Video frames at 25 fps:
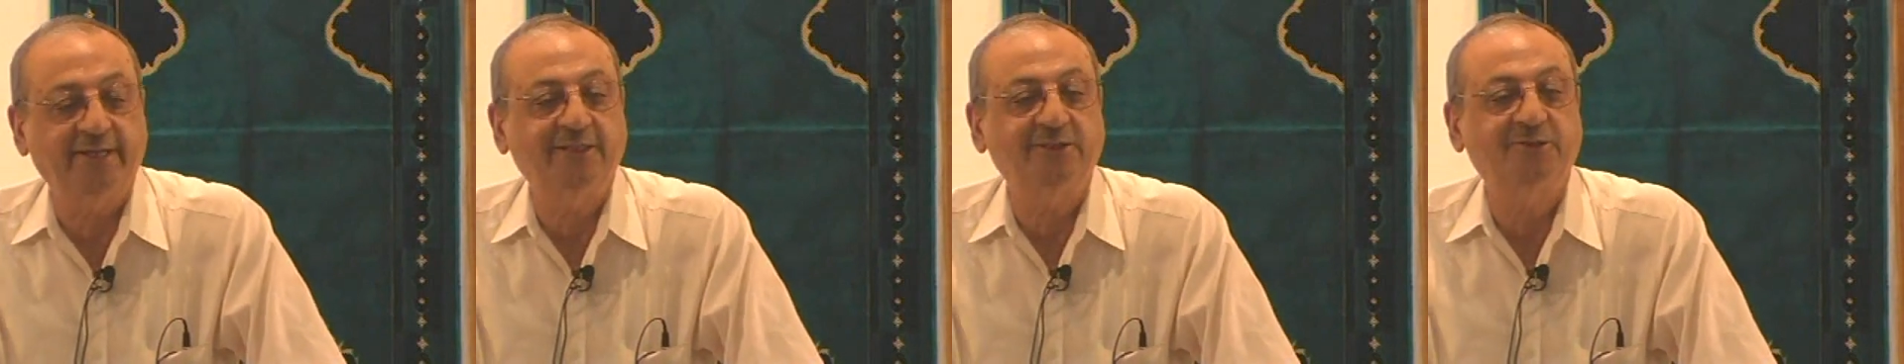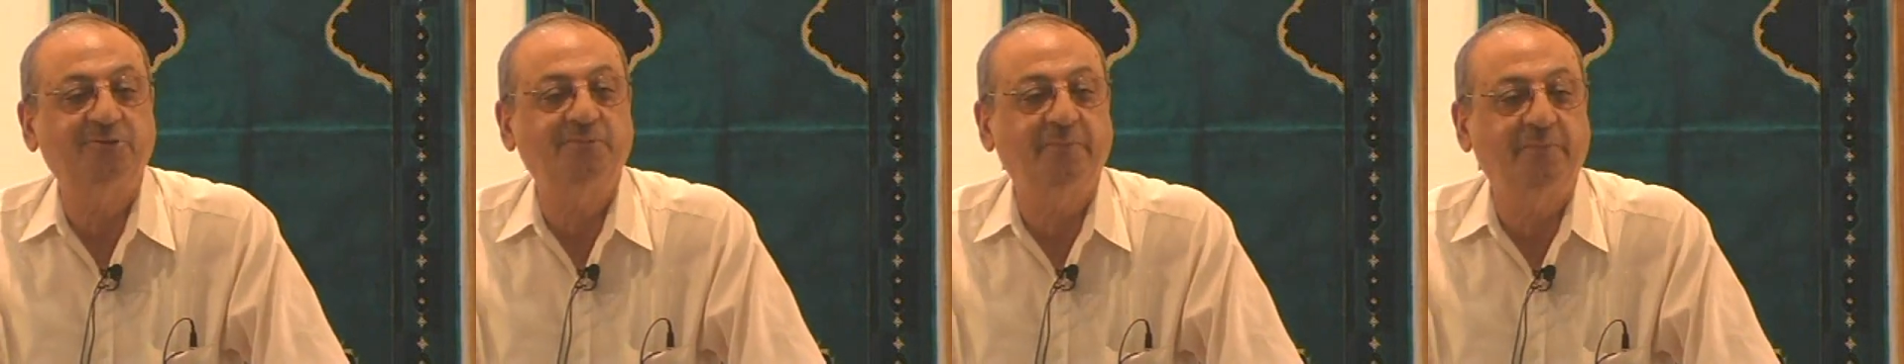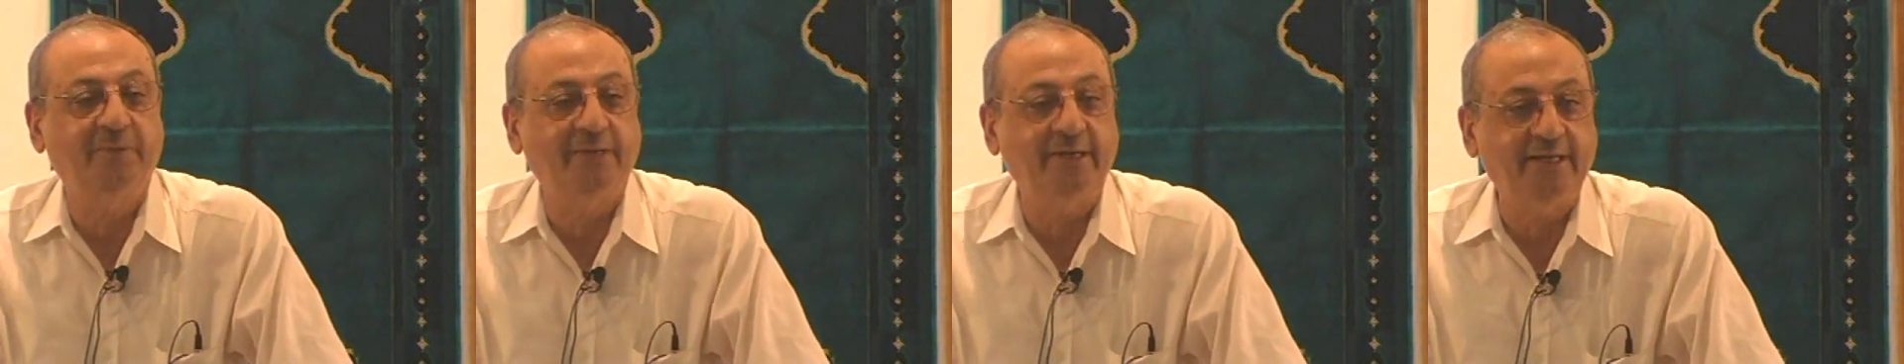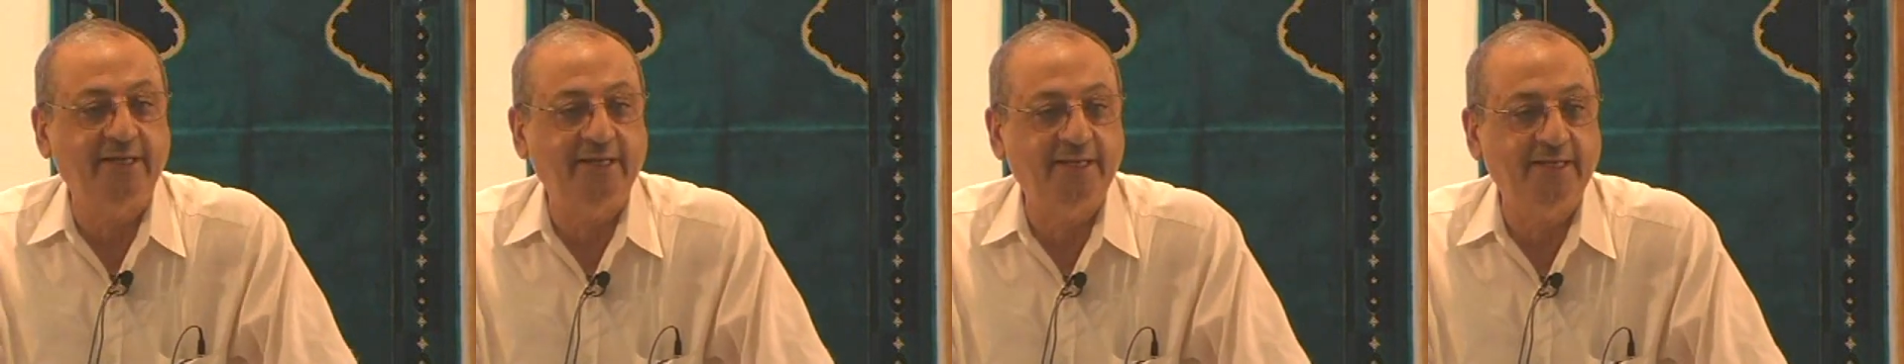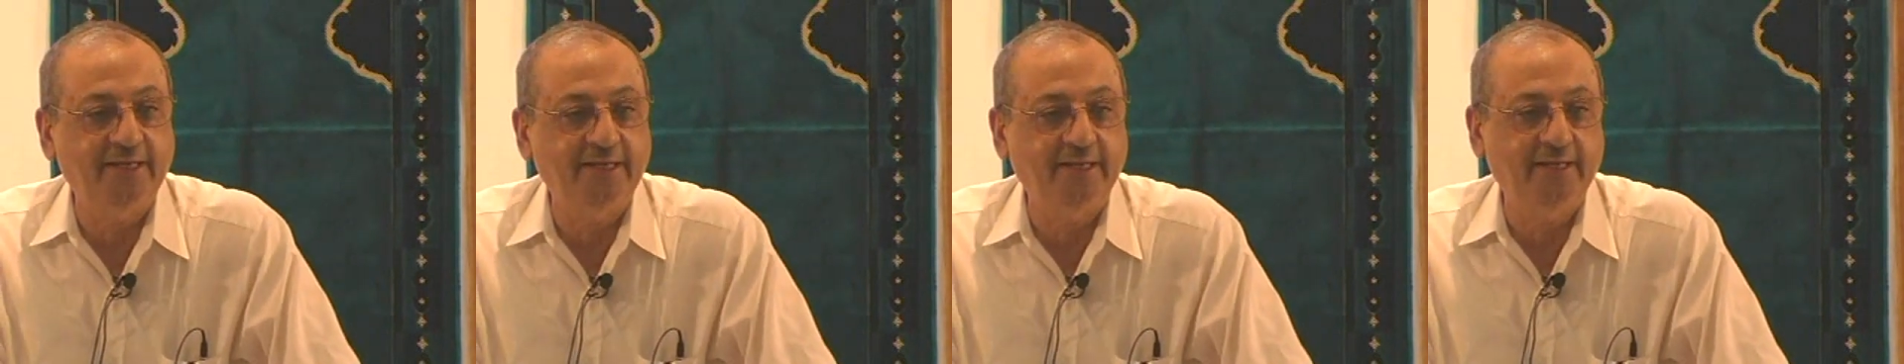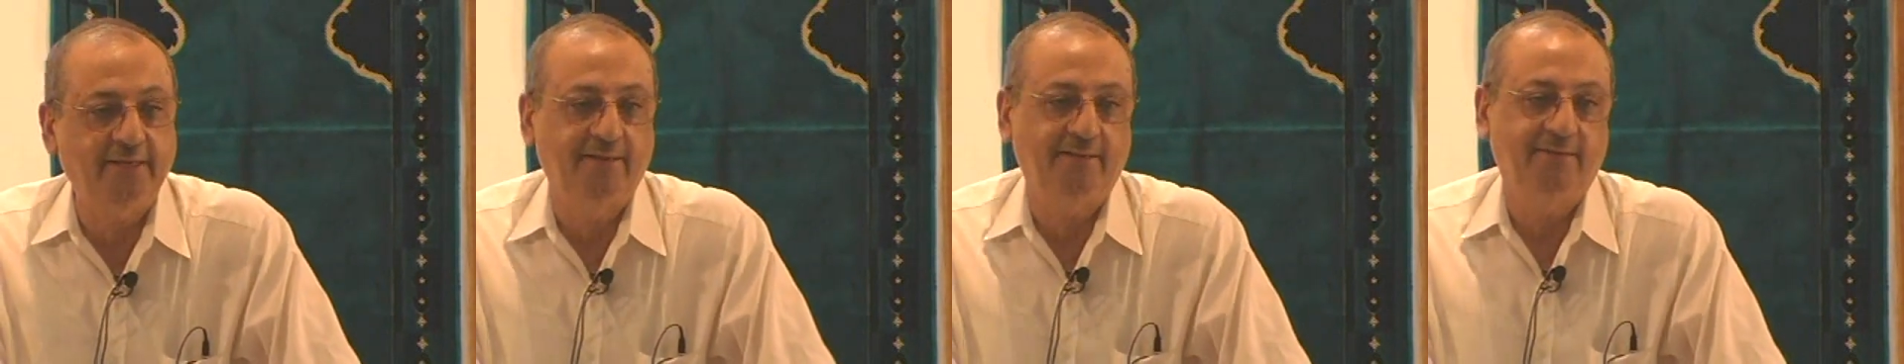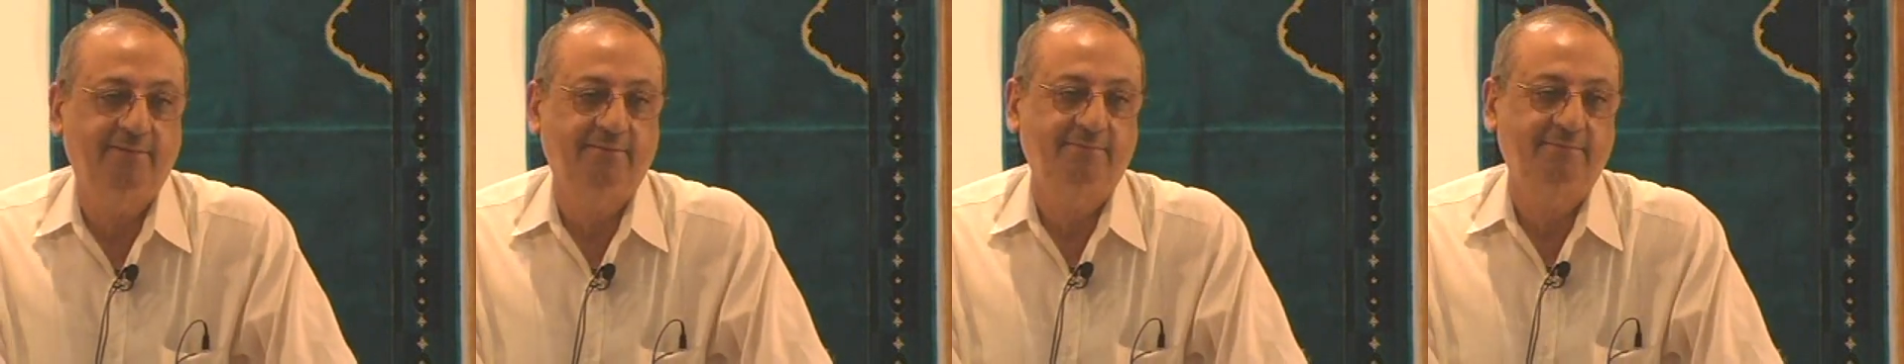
be